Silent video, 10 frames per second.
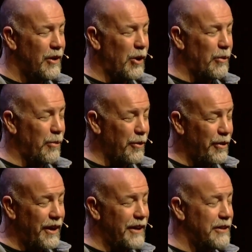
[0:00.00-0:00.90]
are
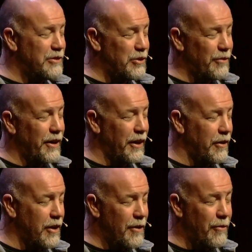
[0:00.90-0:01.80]
worthy and deserving
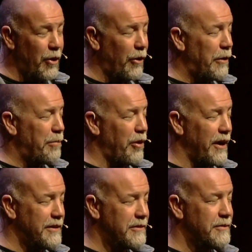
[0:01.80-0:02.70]
of all our
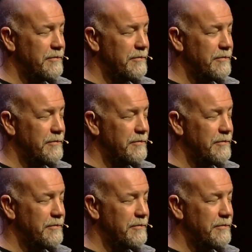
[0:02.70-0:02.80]
praise.